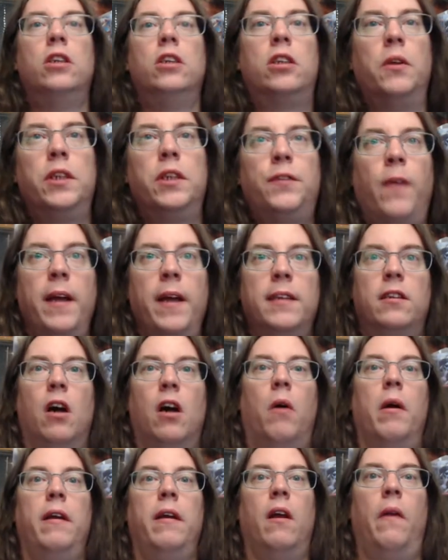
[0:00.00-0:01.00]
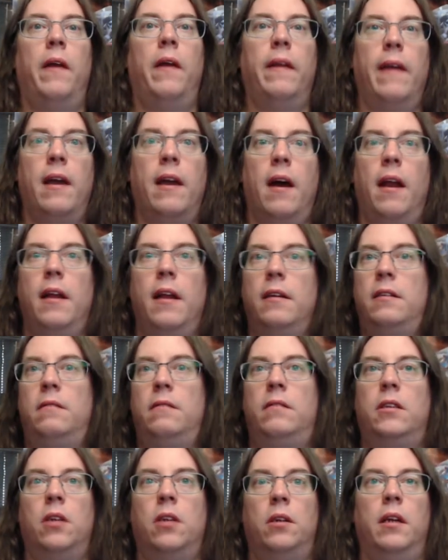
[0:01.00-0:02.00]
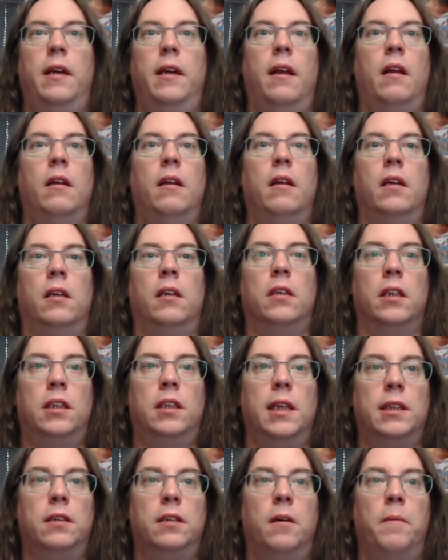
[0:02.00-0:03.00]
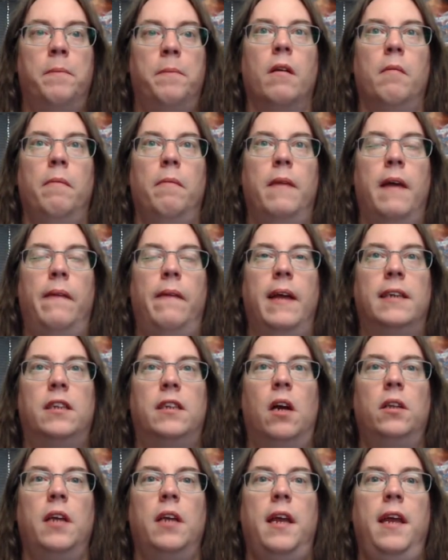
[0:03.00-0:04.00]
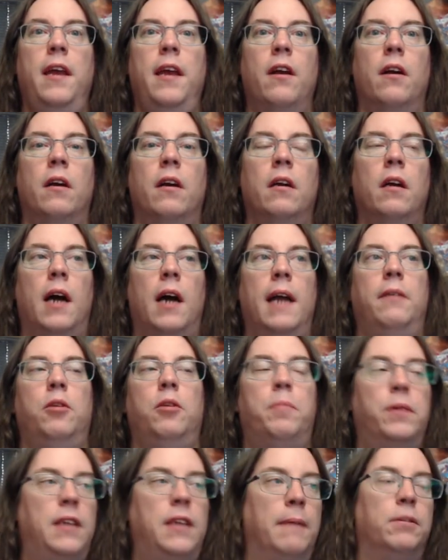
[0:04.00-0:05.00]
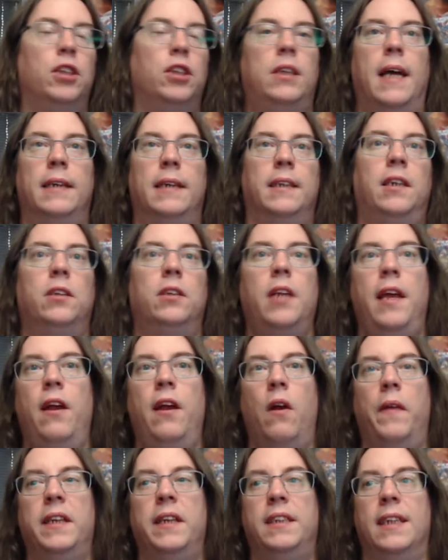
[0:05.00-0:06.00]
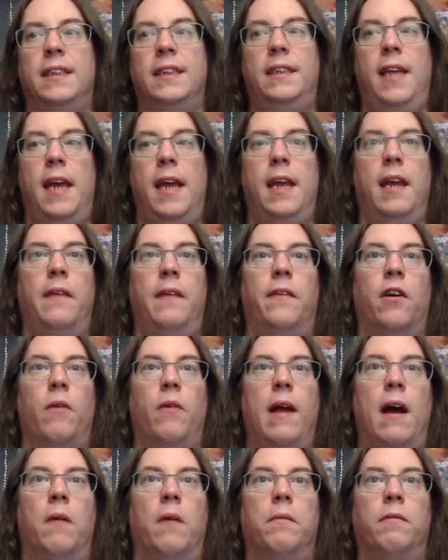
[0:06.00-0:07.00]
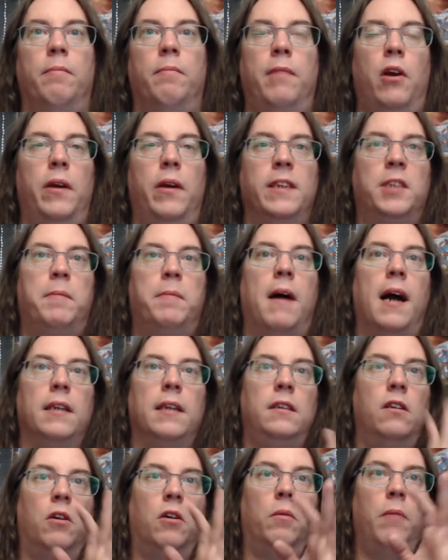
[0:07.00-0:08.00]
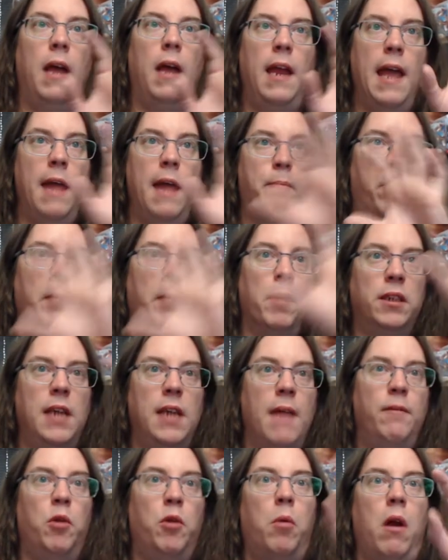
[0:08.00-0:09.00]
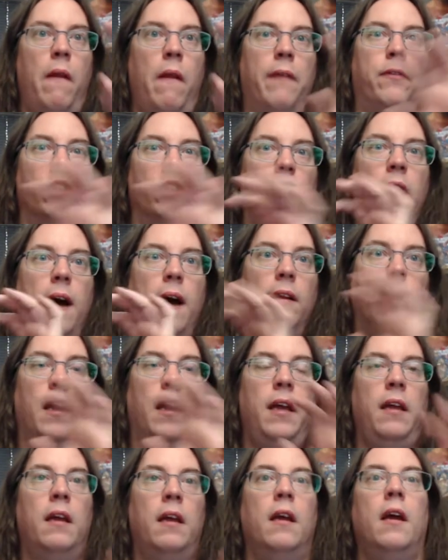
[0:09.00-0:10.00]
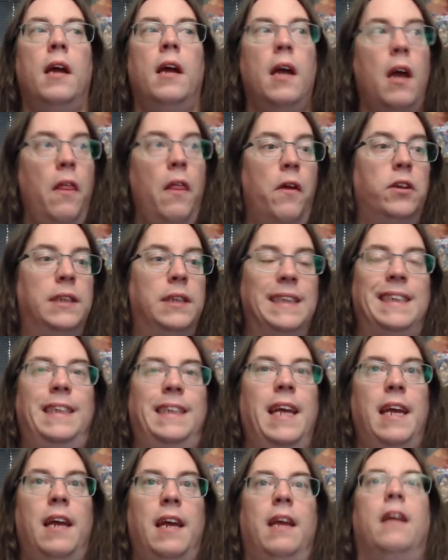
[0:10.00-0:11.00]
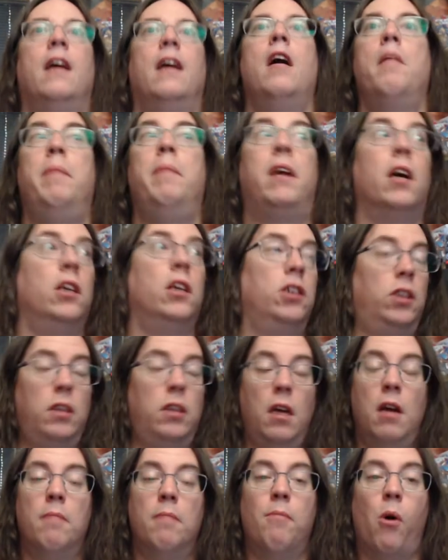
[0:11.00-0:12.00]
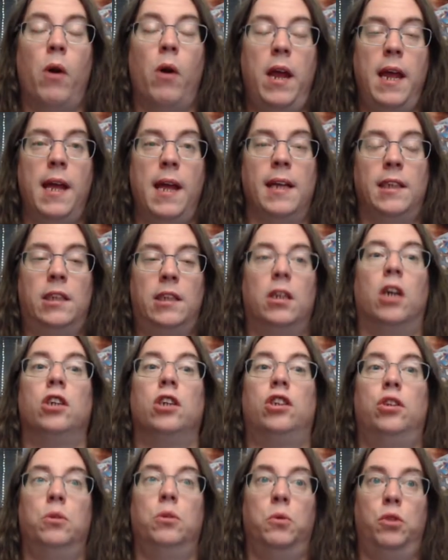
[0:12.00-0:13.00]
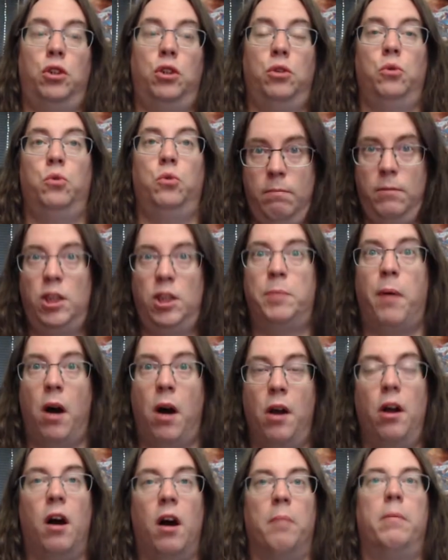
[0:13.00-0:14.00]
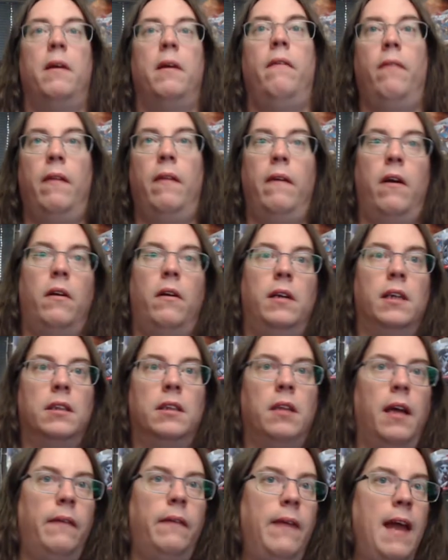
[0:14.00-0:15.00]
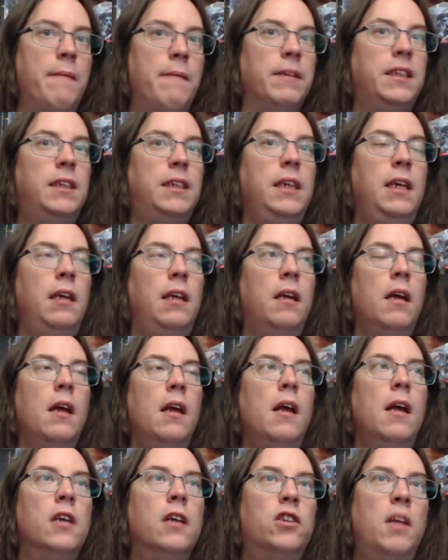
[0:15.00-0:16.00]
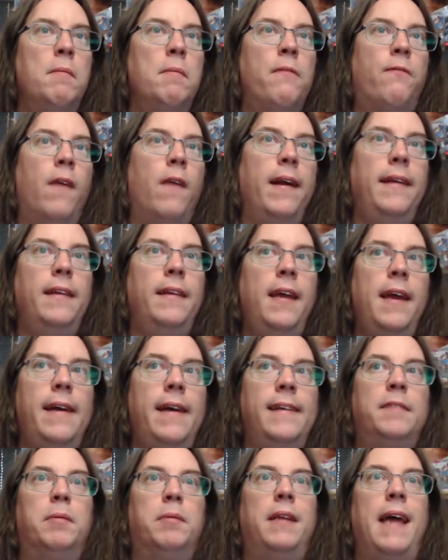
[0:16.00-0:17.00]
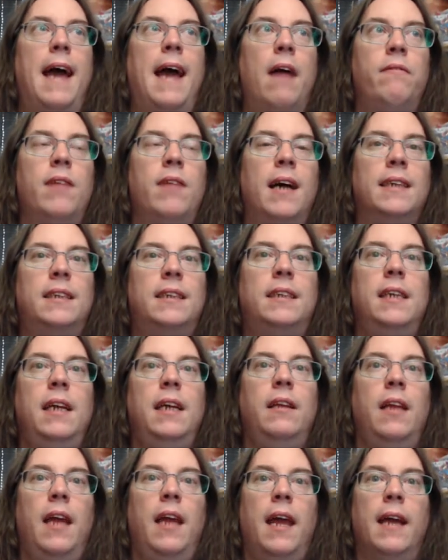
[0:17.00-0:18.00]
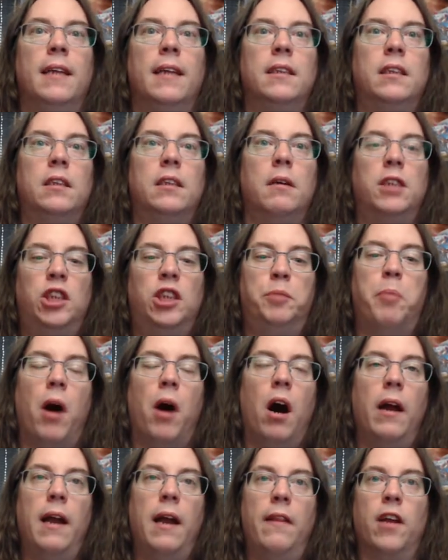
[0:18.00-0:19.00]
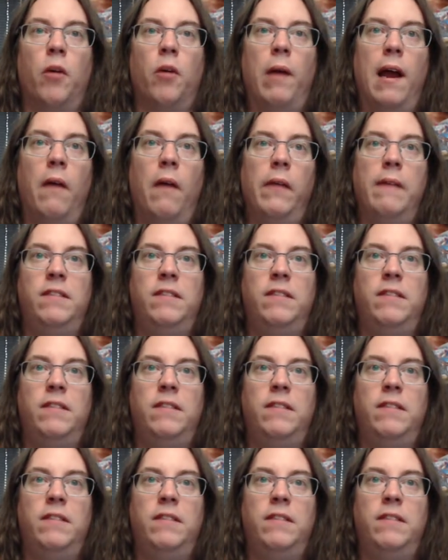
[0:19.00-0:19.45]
So this fight's going. You know, they kind of start to get a system. Then they start to hear. I do perception checks. And they start to hear this digging in the ground from various spots. You know, and pretty much everywhere that there's not light, there's this digging because more ants are soon to spawn up, and they're just like, they haven't seen, so they've been fighting the ants, but they have not seen the ants spawn out of the ground.